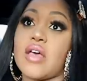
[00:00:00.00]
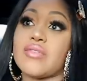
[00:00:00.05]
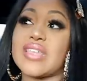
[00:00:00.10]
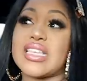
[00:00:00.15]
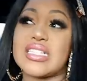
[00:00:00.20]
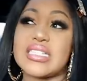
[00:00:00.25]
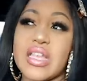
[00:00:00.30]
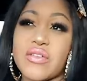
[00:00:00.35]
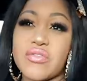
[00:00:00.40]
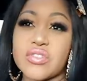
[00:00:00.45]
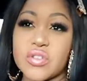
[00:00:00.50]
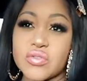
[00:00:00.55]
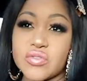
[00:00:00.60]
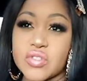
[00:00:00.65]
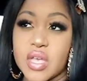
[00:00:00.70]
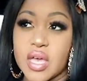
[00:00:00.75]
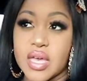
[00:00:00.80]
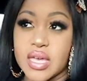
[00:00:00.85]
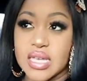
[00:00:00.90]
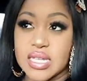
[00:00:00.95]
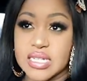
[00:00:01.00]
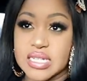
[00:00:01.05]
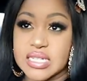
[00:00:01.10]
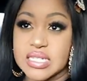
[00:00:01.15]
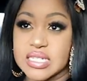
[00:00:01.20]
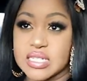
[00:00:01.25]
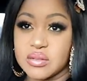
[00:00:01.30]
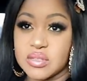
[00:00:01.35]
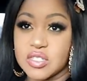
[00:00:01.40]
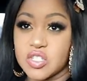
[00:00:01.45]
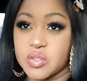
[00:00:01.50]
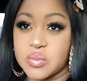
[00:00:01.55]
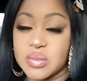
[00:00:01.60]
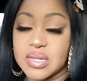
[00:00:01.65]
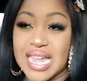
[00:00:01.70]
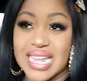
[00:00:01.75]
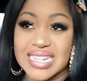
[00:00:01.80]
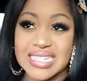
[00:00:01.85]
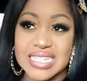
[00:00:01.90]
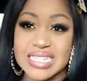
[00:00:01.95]
there's levels of dirty. He didn't do me
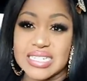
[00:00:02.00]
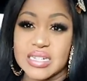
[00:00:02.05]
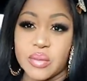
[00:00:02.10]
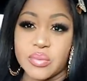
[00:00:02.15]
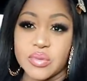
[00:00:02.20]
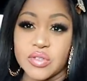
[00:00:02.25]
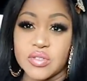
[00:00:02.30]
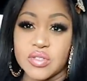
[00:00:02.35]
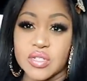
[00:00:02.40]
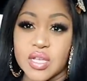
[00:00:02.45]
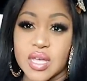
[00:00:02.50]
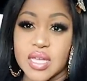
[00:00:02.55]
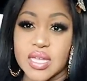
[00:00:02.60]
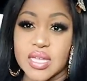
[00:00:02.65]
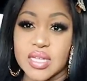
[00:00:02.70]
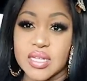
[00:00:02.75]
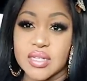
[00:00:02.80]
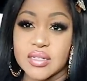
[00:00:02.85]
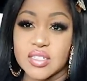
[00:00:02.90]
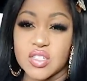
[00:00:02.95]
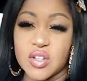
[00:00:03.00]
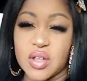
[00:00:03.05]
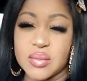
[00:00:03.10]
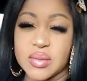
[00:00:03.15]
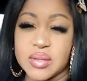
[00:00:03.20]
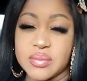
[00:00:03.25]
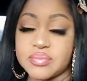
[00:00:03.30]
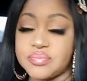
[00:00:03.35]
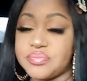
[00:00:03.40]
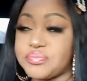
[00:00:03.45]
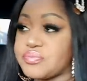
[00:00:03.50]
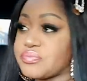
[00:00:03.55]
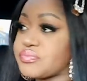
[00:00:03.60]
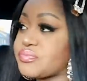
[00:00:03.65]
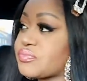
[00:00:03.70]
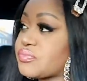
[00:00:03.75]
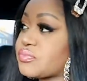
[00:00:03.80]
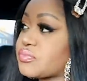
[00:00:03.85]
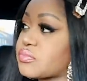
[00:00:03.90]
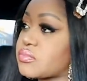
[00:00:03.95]
like TW dirty, you know what I mean?
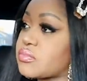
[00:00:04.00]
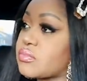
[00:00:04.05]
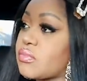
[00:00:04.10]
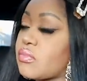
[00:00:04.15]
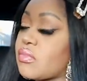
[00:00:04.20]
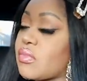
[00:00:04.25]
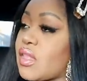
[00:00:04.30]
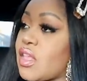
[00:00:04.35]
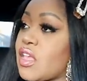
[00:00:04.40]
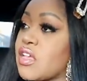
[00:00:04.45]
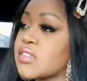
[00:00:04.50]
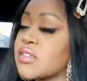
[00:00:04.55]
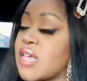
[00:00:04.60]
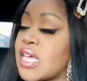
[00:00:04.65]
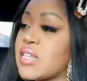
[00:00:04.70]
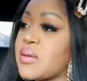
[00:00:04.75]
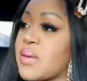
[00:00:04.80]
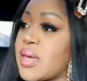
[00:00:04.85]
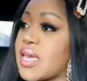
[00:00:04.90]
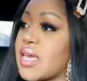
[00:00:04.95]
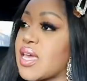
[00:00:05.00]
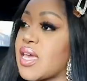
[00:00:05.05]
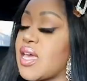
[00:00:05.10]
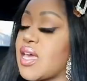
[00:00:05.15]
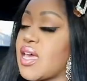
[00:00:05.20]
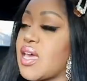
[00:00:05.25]
So anyway,